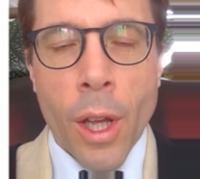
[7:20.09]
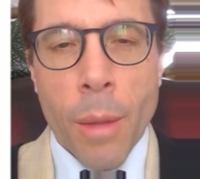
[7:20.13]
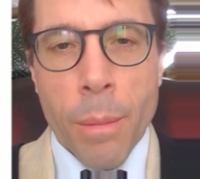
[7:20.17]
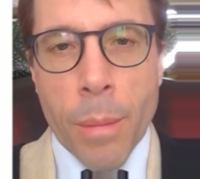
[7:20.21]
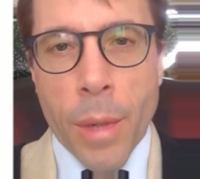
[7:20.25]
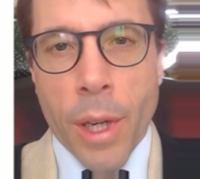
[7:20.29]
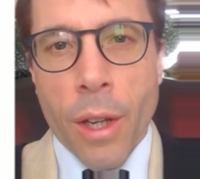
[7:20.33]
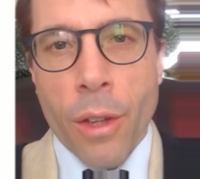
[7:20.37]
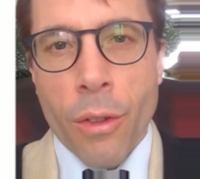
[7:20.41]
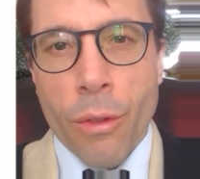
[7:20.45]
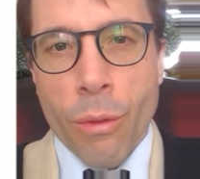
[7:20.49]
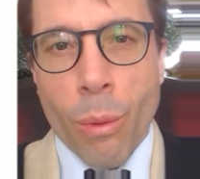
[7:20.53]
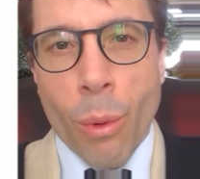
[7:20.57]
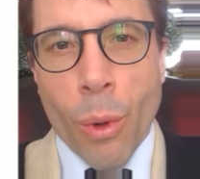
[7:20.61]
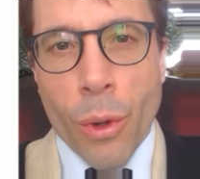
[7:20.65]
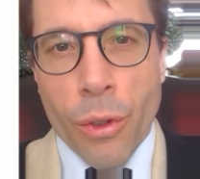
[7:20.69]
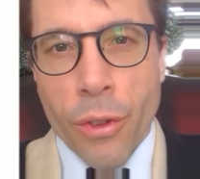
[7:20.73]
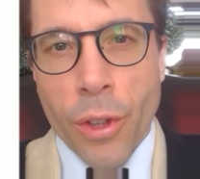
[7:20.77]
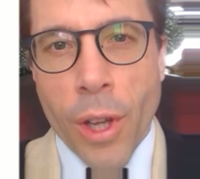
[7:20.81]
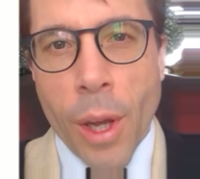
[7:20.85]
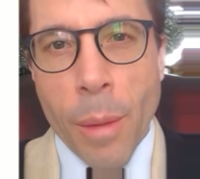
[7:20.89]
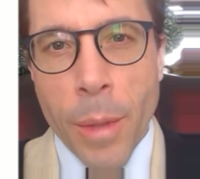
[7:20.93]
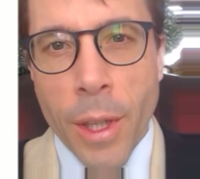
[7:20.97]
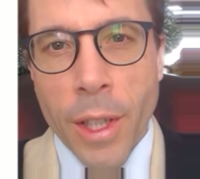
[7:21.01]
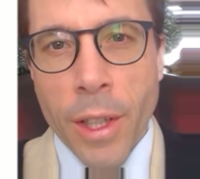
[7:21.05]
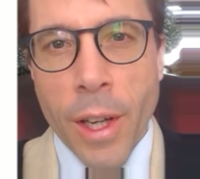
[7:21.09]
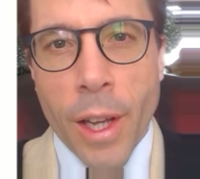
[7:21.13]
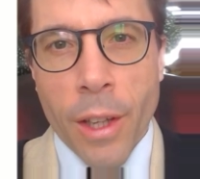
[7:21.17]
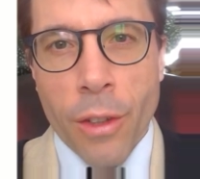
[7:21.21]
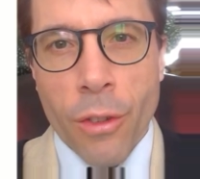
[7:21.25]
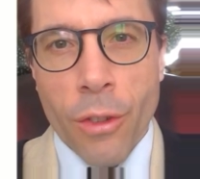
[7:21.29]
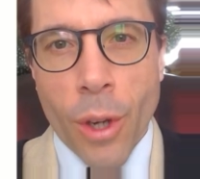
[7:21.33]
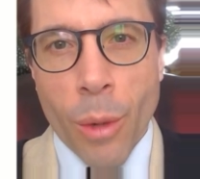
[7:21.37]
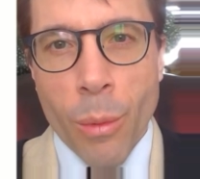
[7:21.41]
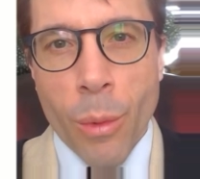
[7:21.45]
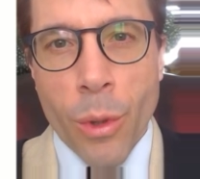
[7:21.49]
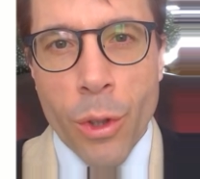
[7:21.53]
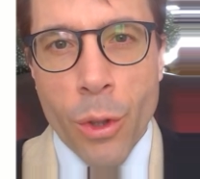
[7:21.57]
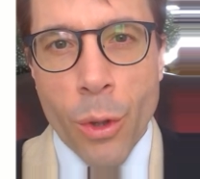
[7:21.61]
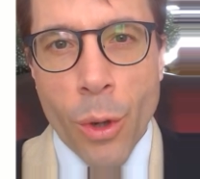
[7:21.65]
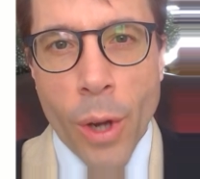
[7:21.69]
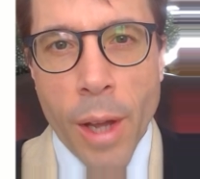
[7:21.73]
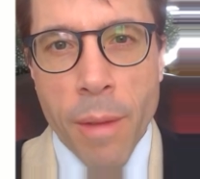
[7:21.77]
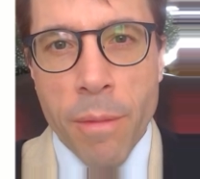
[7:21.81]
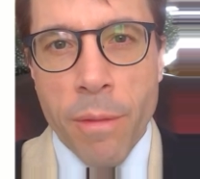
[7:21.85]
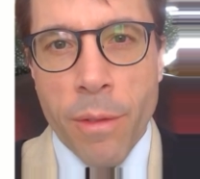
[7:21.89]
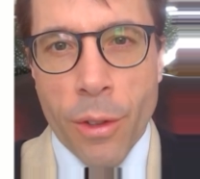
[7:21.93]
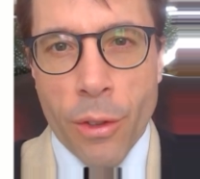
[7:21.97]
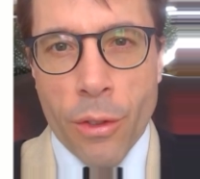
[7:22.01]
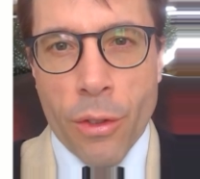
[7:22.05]
because for what's coming next I want to
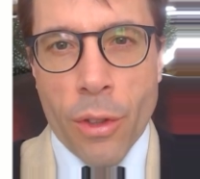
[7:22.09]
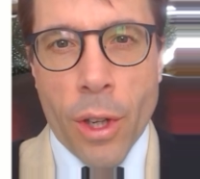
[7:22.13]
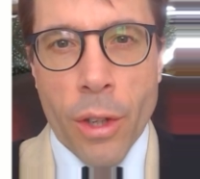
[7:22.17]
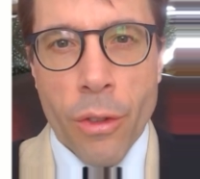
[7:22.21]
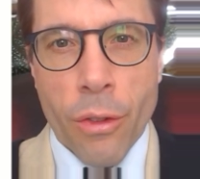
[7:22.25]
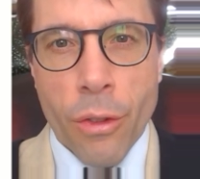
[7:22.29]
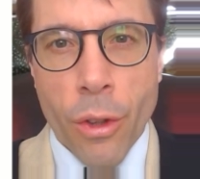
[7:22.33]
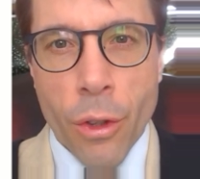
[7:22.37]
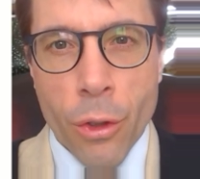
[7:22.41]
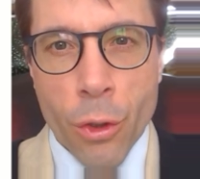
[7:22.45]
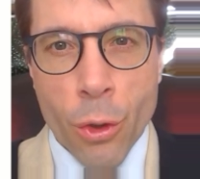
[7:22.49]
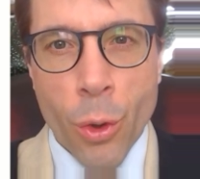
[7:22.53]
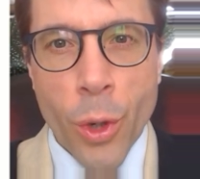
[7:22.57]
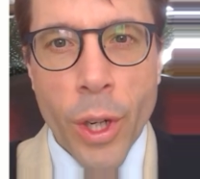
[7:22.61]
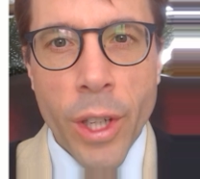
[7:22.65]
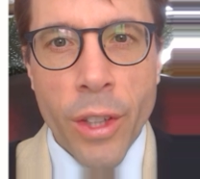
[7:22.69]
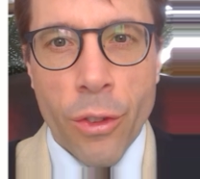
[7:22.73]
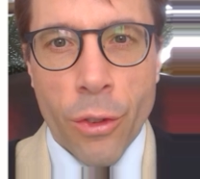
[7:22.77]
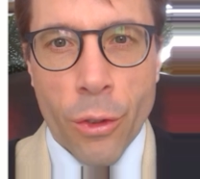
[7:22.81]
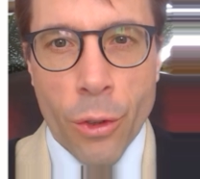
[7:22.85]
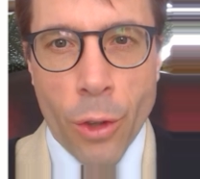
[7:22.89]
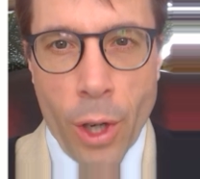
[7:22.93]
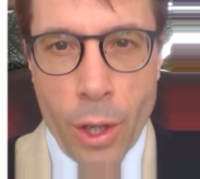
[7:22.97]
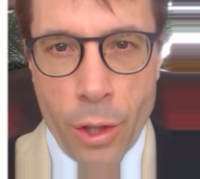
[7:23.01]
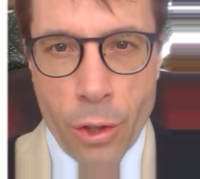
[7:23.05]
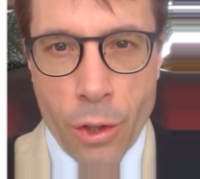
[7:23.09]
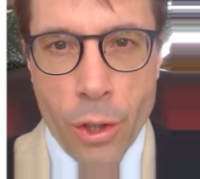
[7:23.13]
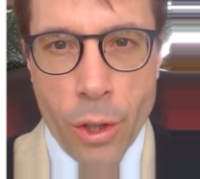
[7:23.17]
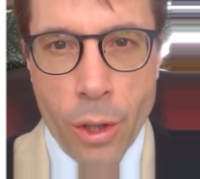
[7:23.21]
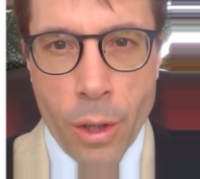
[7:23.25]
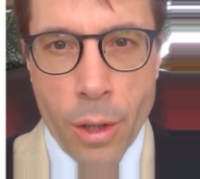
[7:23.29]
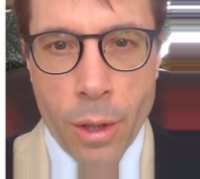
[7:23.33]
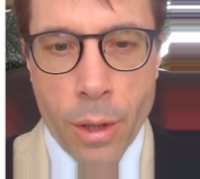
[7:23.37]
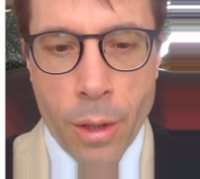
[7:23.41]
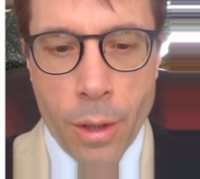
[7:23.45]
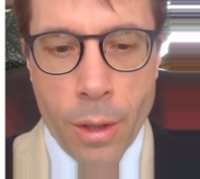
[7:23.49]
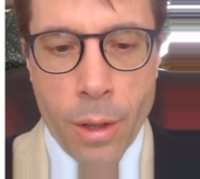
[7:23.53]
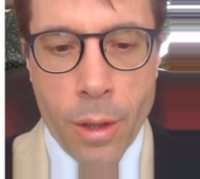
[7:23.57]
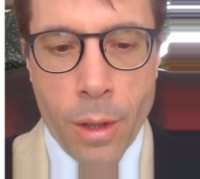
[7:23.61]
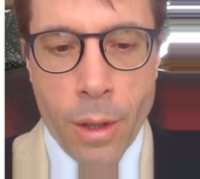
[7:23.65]
emphasize the tree structure.